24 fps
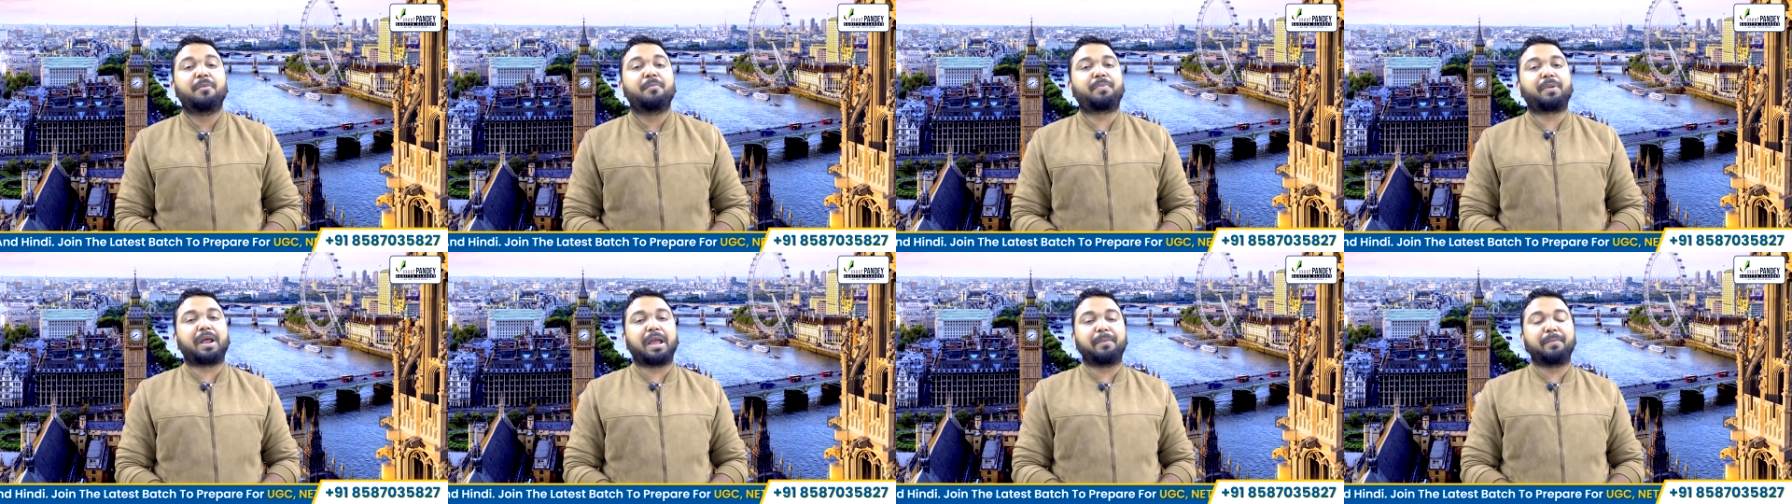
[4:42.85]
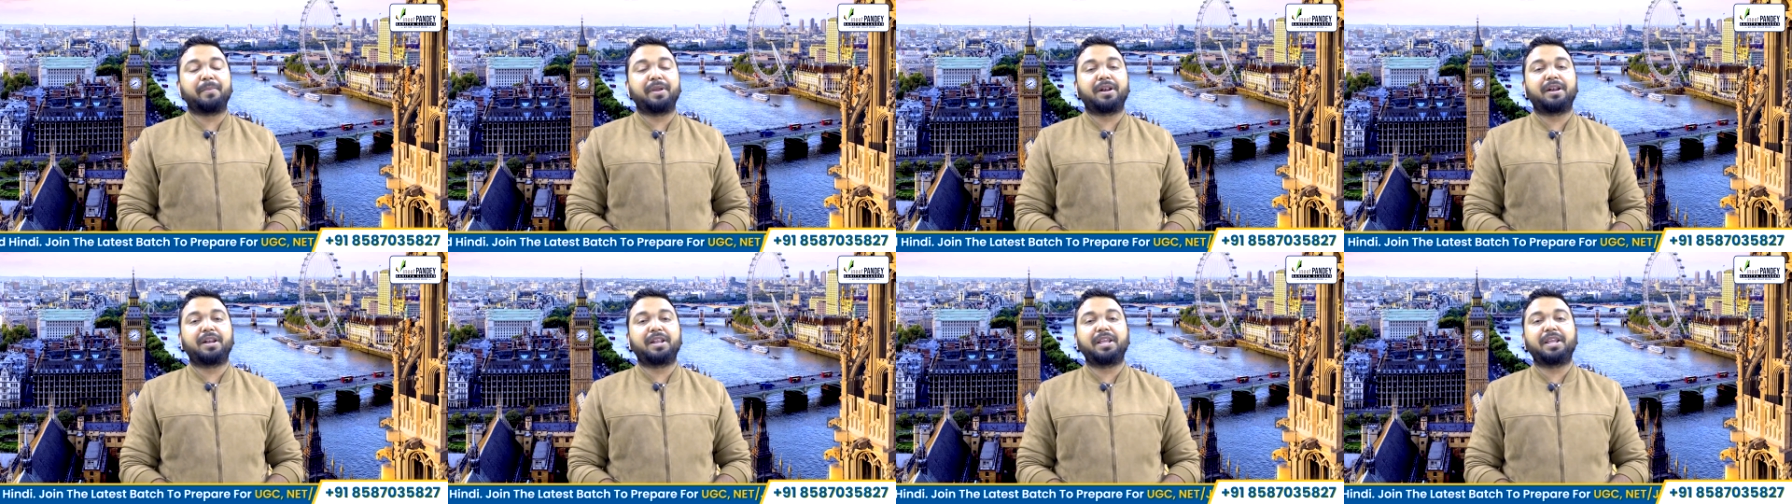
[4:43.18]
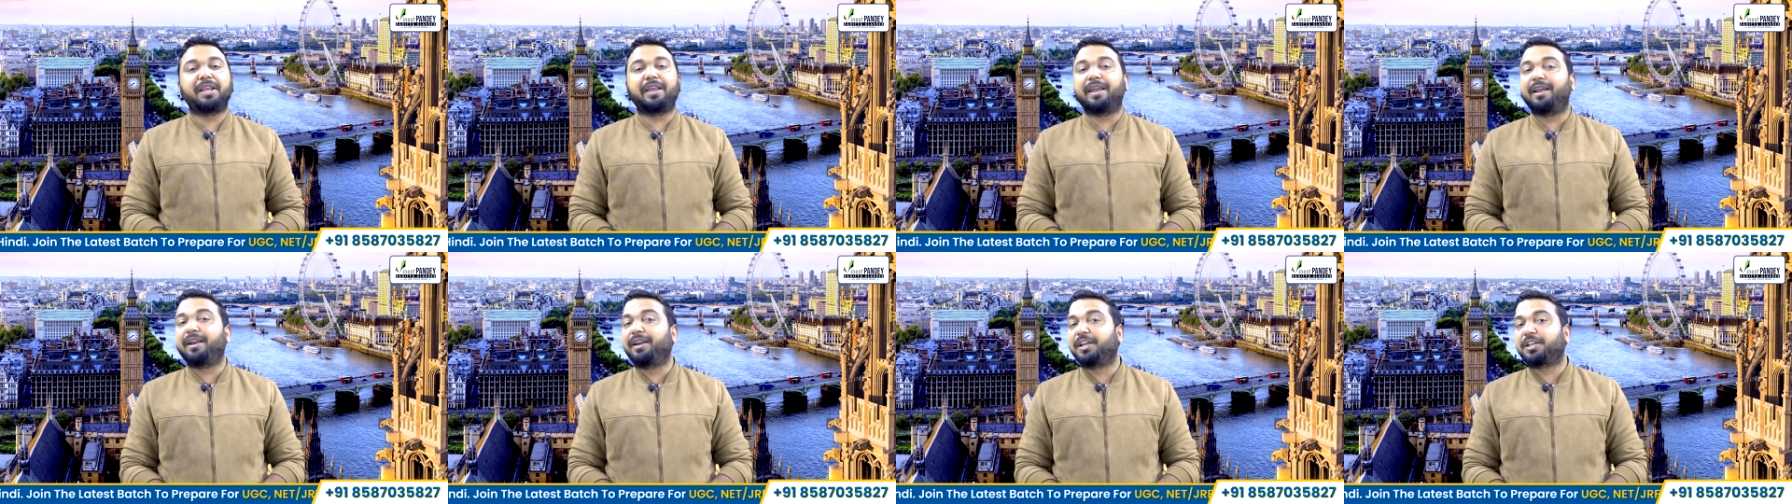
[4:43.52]
Primarily,
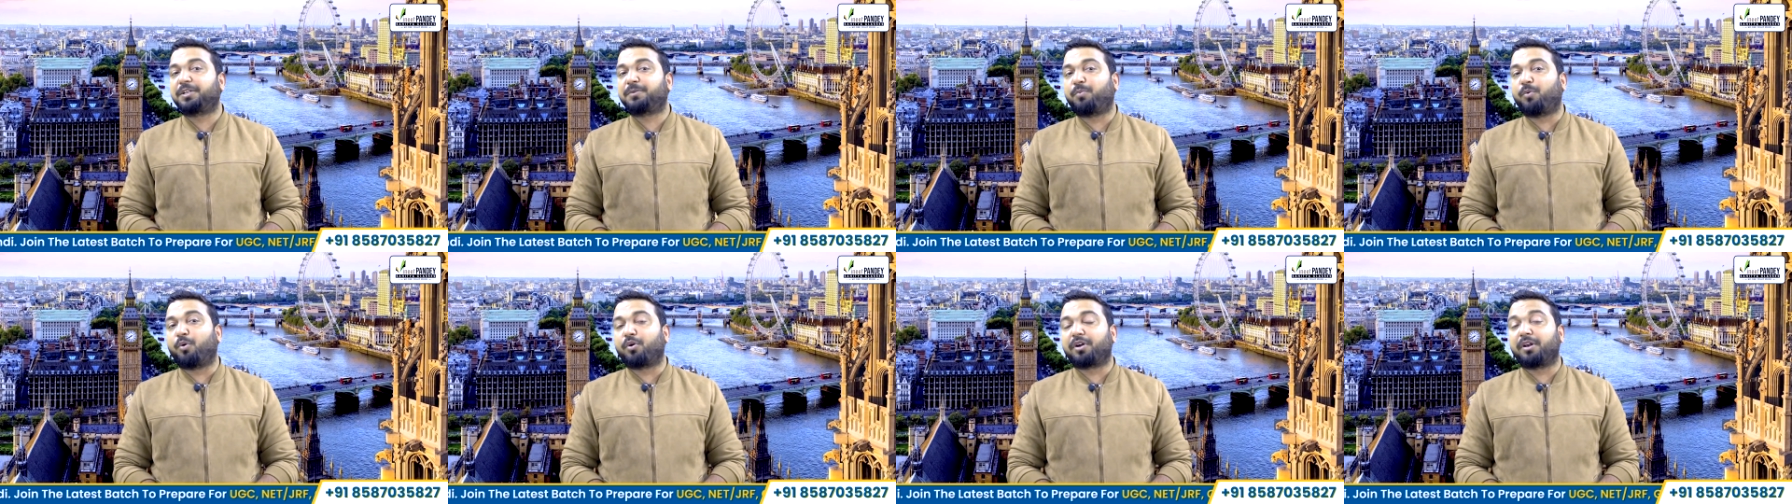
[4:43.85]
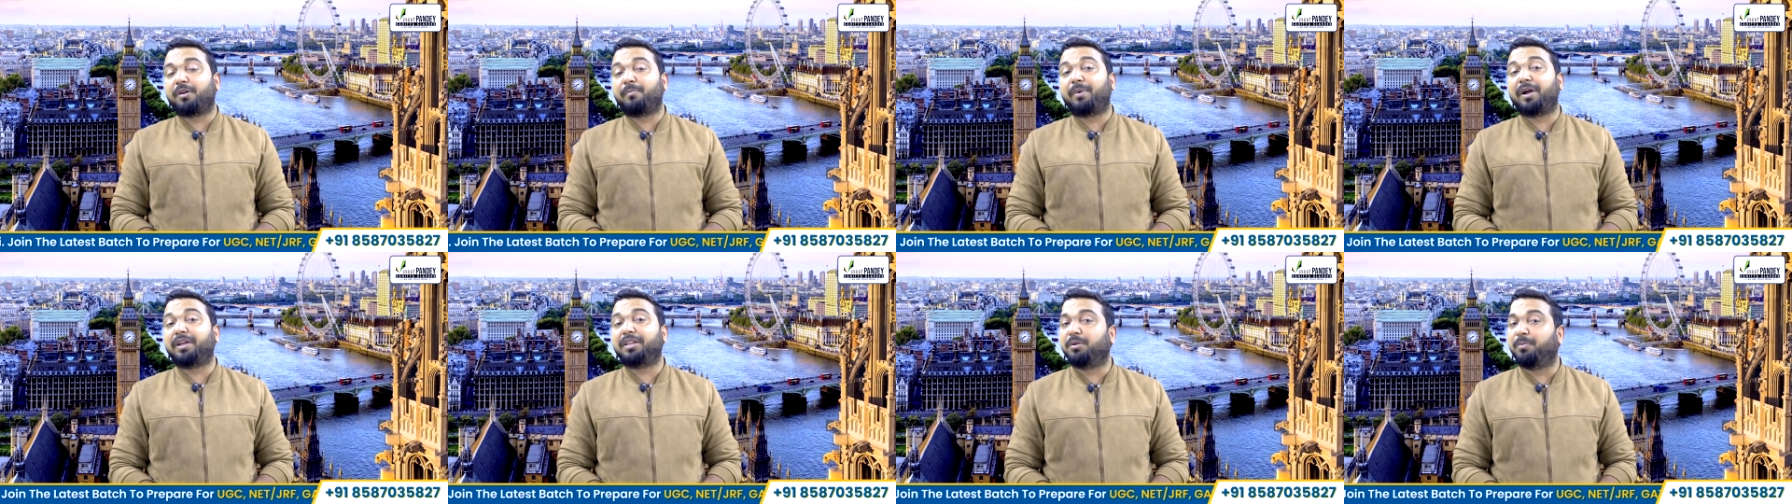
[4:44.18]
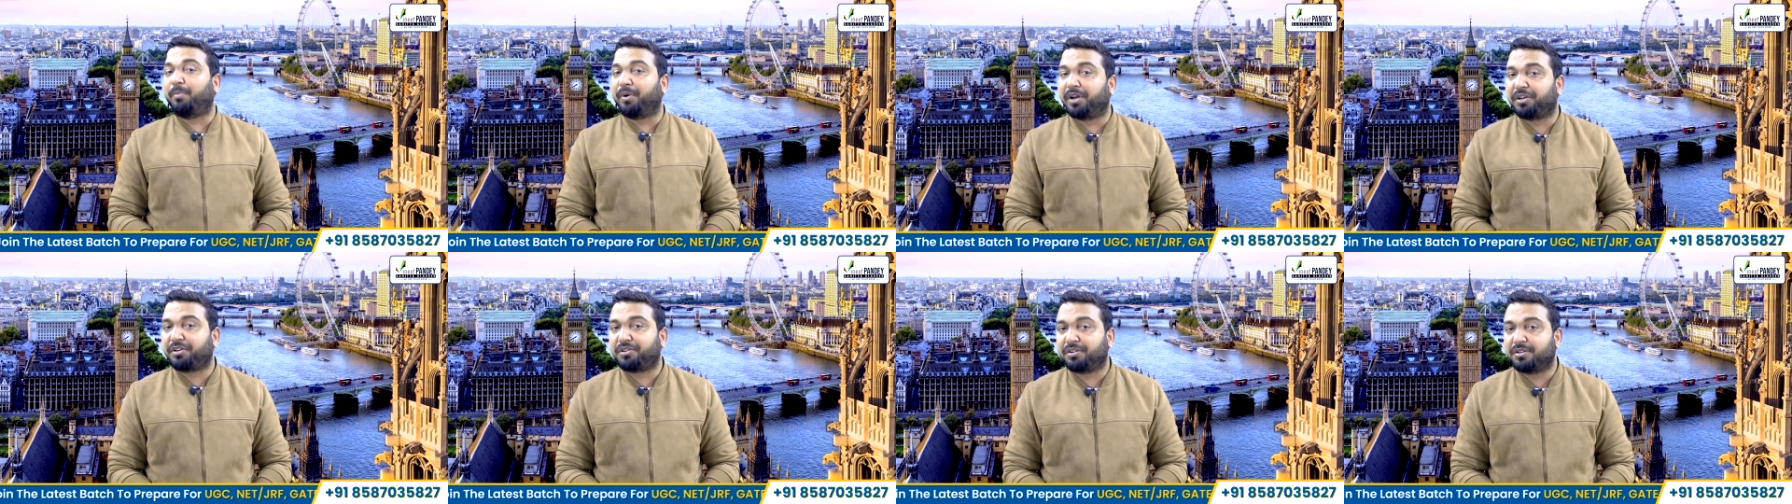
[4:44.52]
English spoken by the
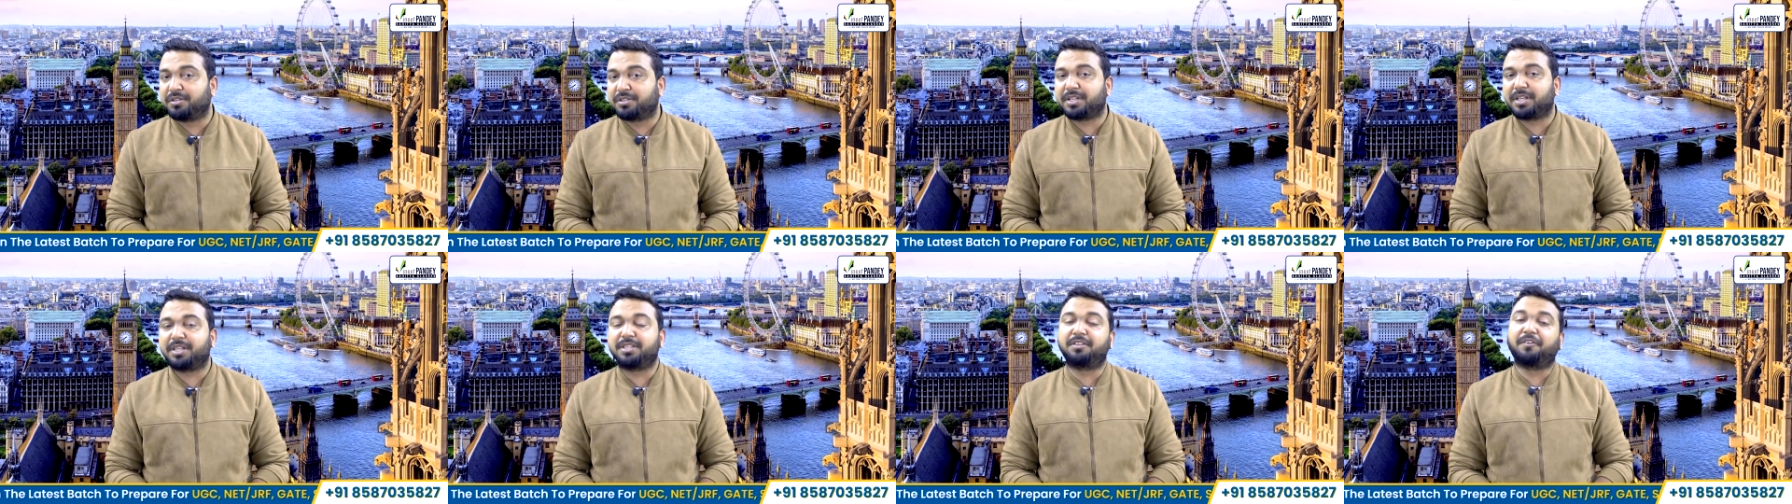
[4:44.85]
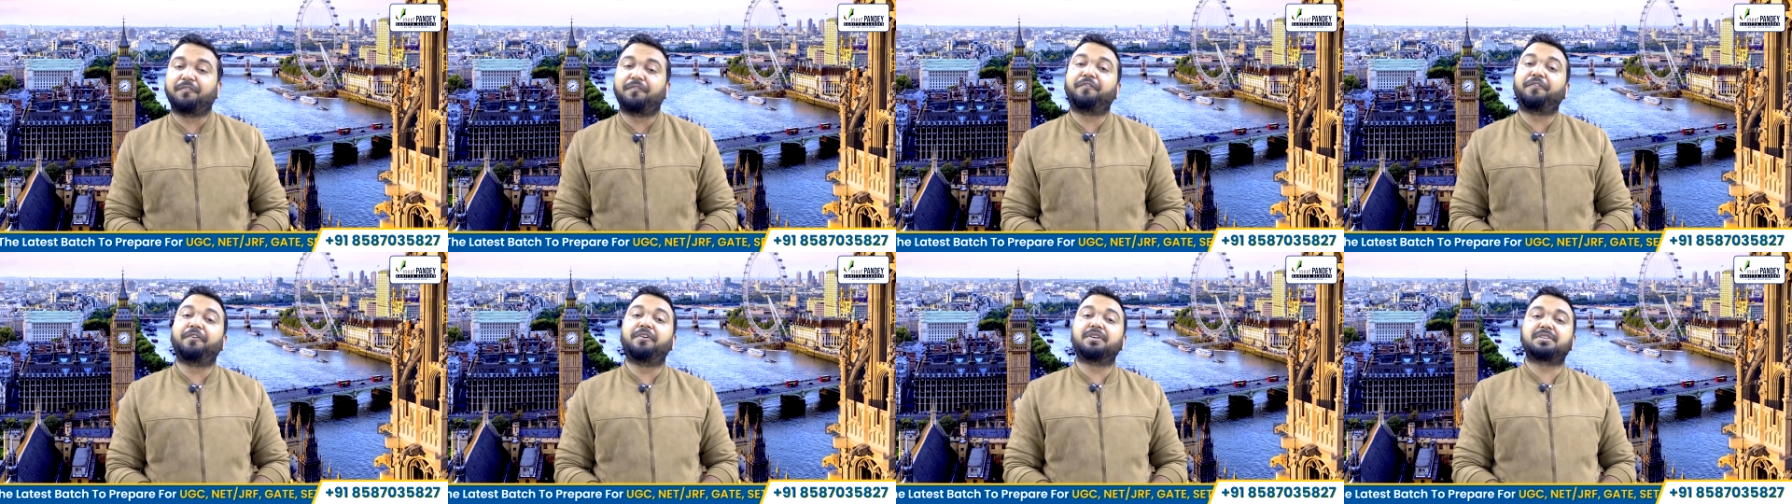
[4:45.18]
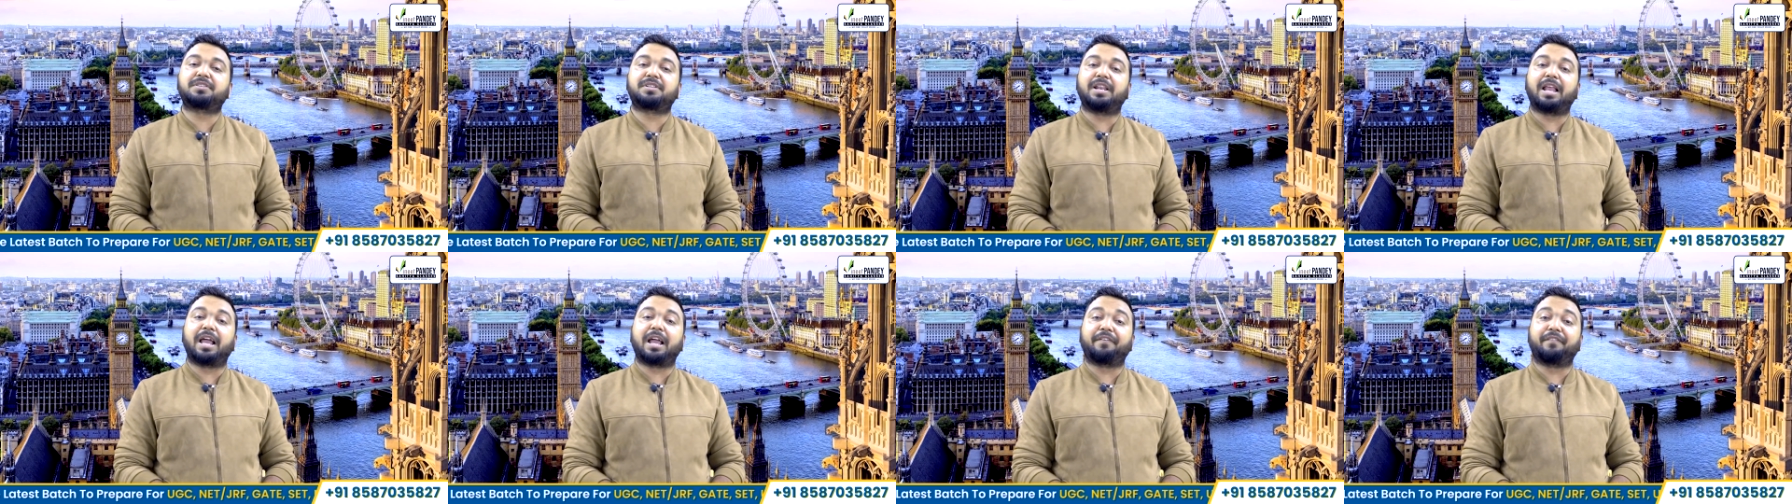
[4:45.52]
Britishers is the
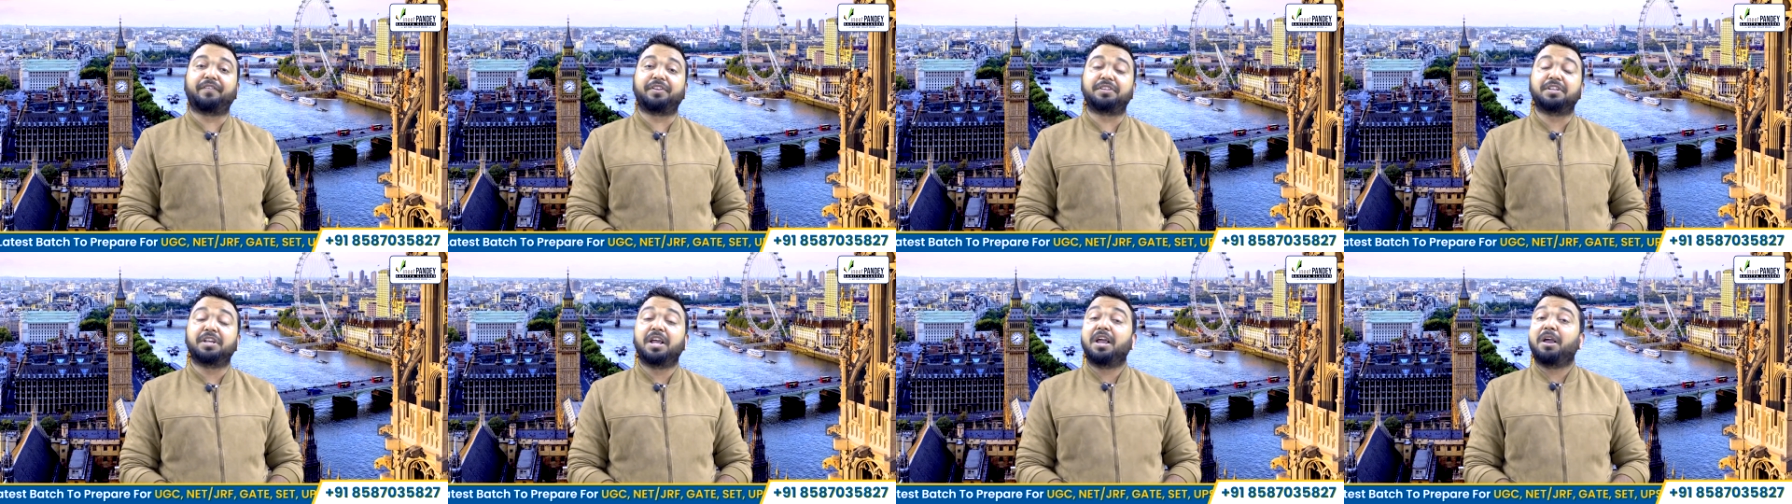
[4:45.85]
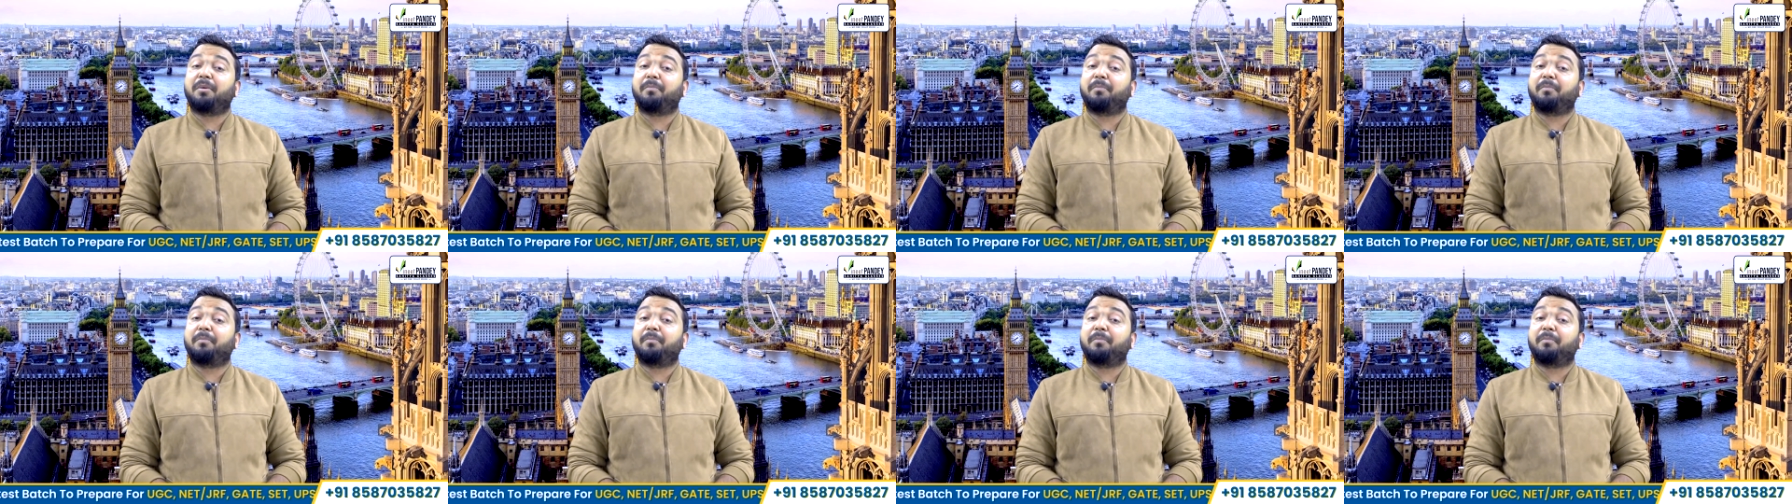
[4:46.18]
first language.